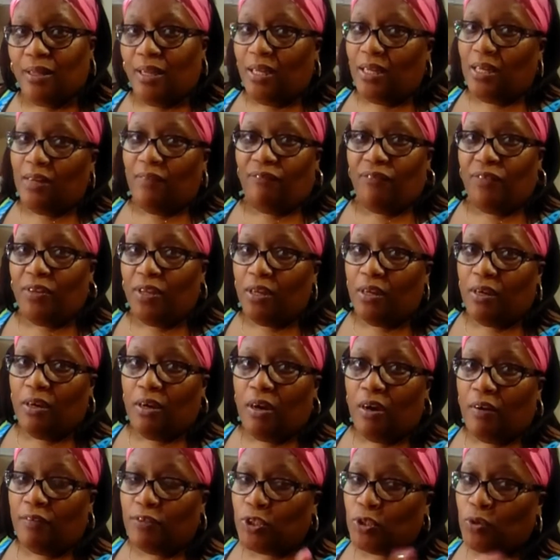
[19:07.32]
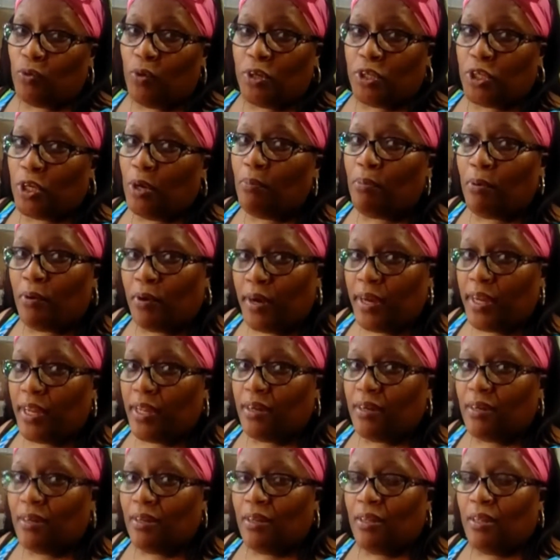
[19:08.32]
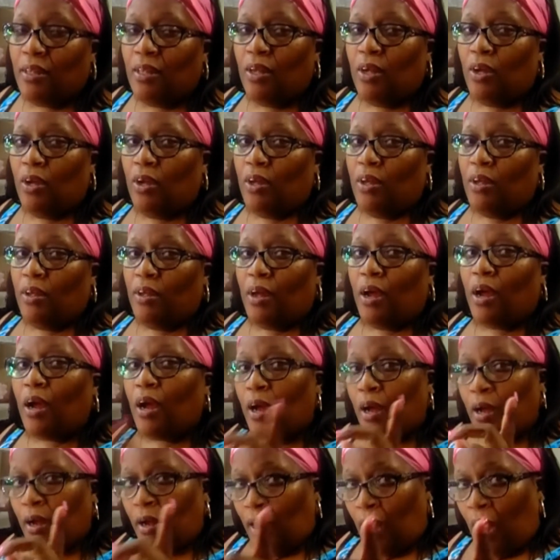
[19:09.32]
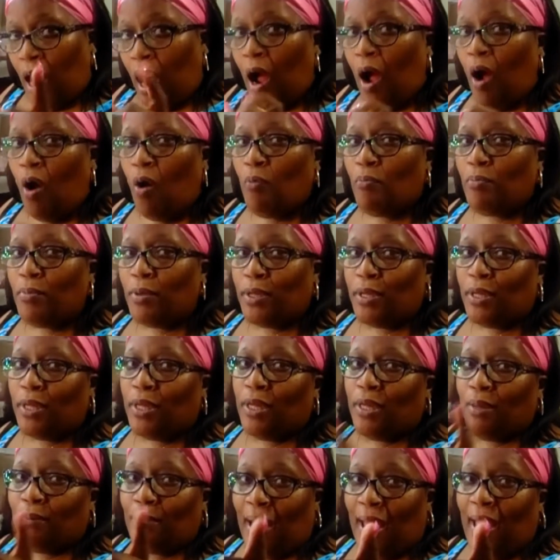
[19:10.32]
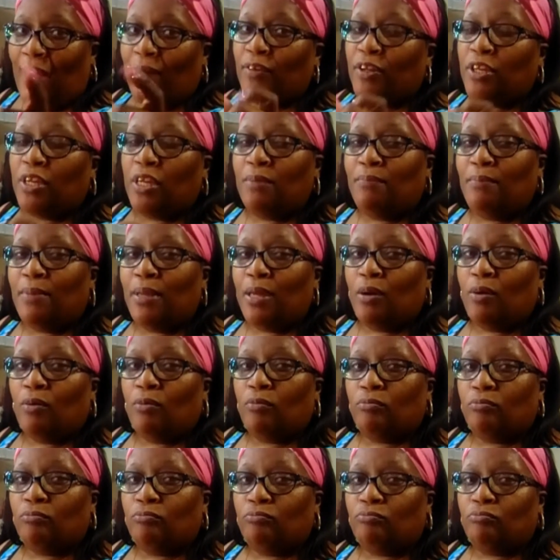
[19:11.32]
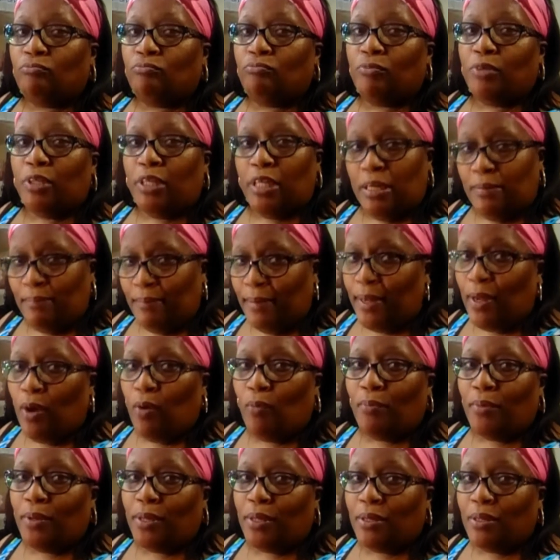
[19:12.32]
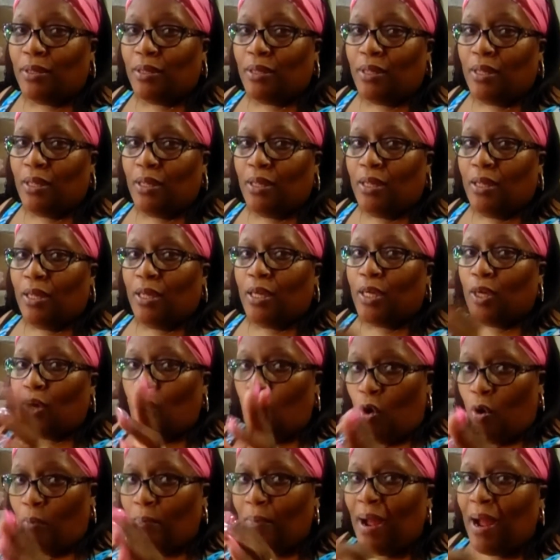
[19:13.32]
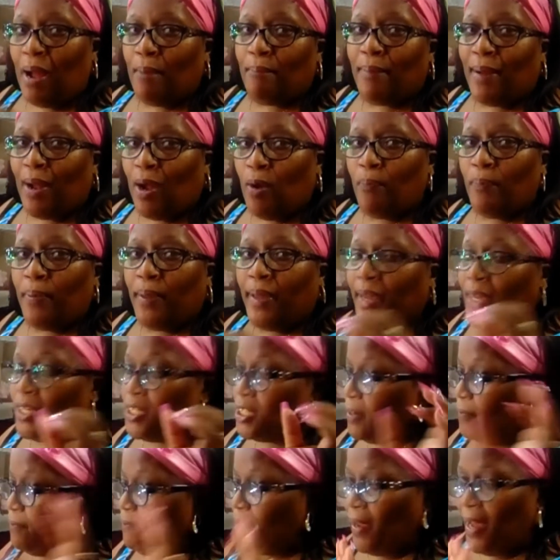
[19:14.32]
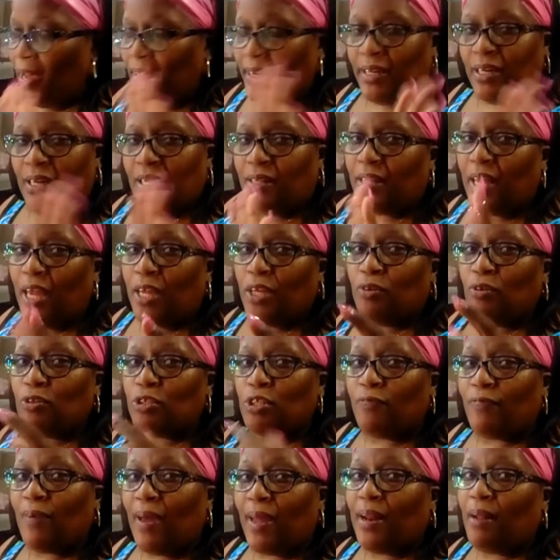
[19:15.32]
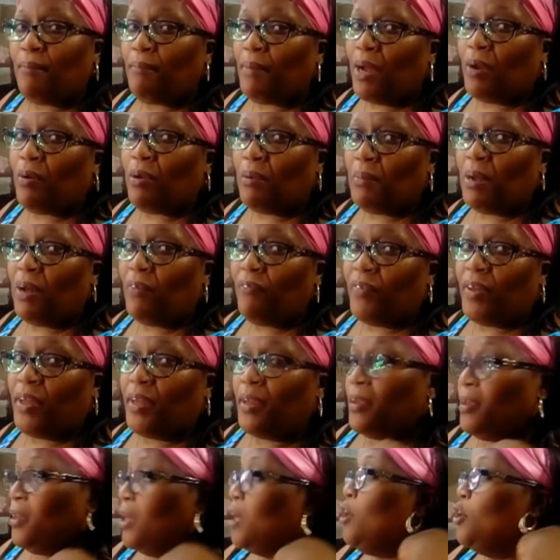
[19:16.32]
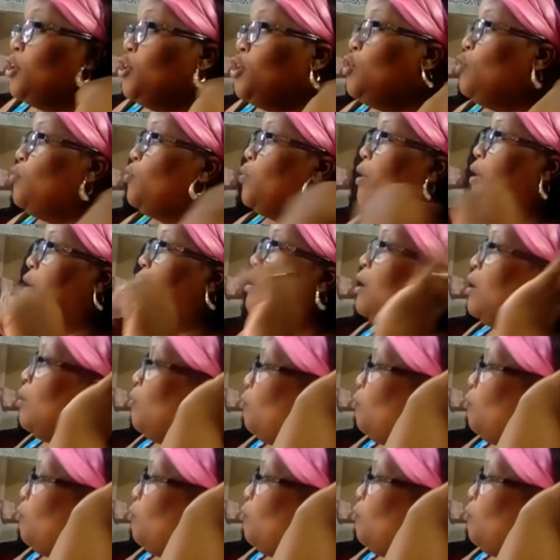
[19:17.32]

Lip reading: in the field of showing your brand, call me. I have an email. Email me. Go on my about page and find anything you need to find out about Grandma Faye. You will.